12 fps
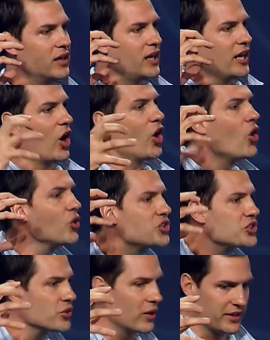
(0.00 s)
in our own
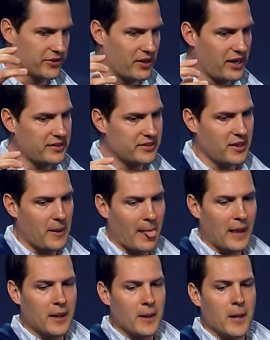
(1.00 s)
strength, right?
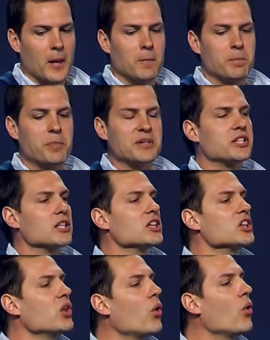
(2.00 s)
But the
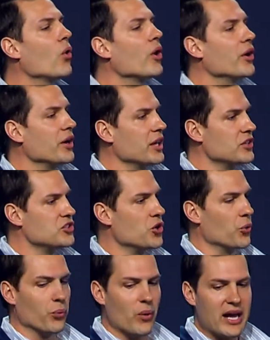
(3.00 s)
Lord
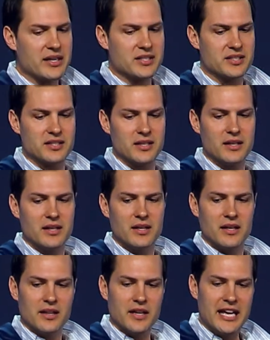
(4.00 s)
directs
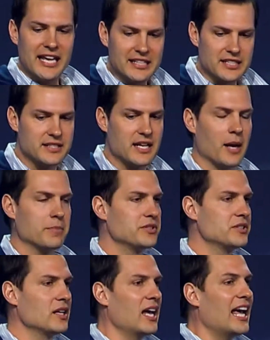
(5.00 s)
his
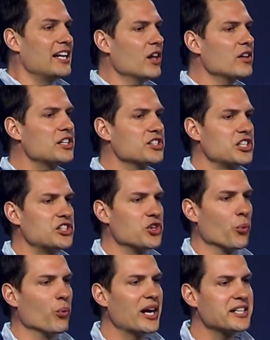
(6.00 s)
steps. And not only does he
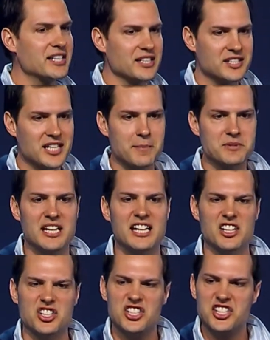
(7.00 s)
direct his steps, he
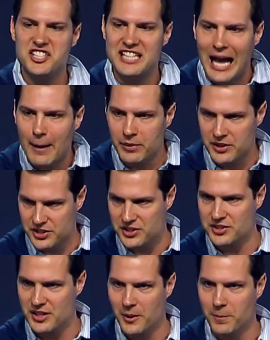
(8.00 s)

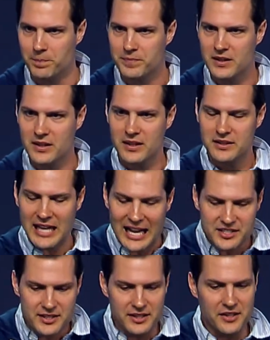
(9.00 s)
establishes them.
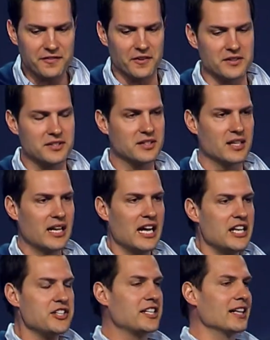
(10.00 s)
That's the difference.
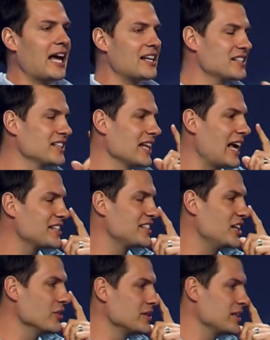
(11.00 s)
You see, last, last
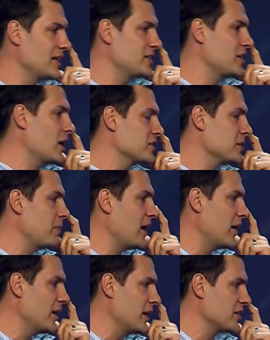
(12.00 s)
series I talked
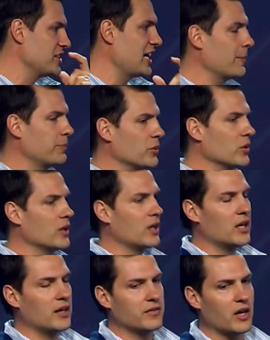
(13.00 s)
about an example
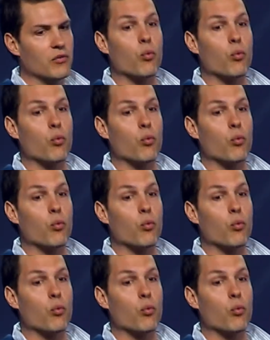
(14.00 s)
of, of